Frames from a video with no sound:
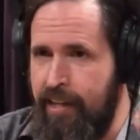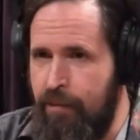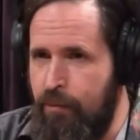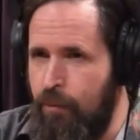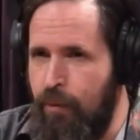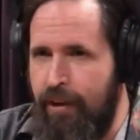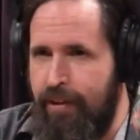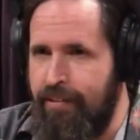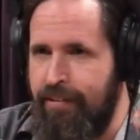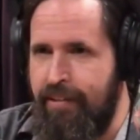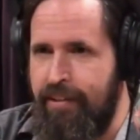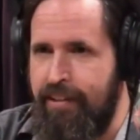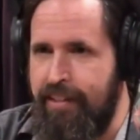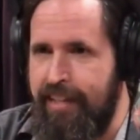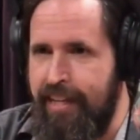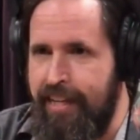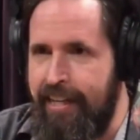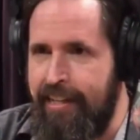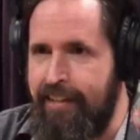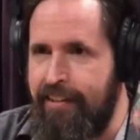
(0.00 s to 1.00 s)
it wasn't
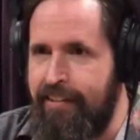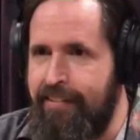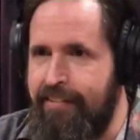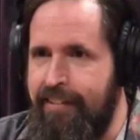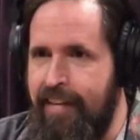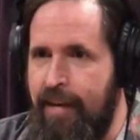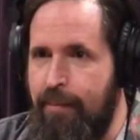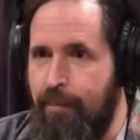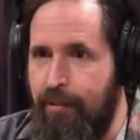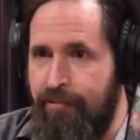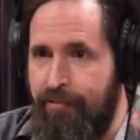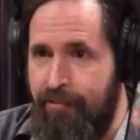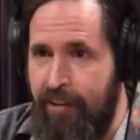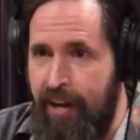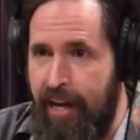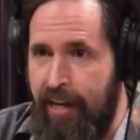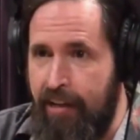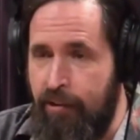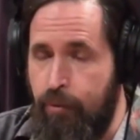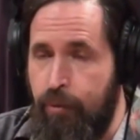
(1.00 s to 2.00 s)
getting the same
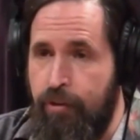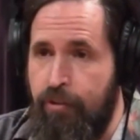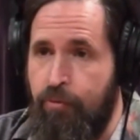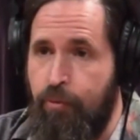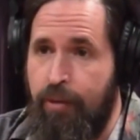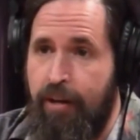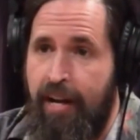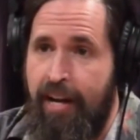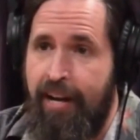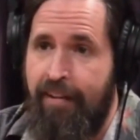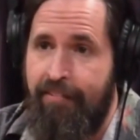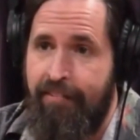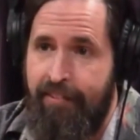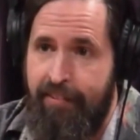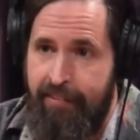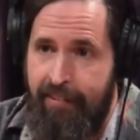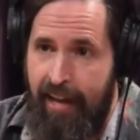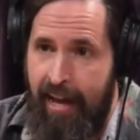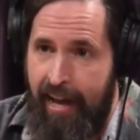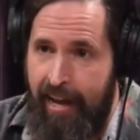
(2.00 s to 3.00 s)
effect. Whereas when I have
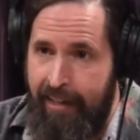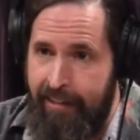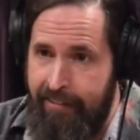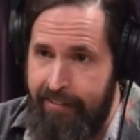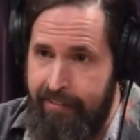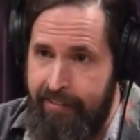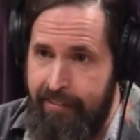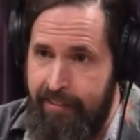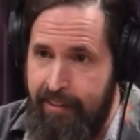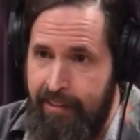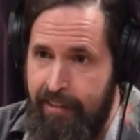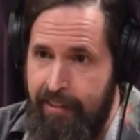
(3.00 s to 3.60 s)
sex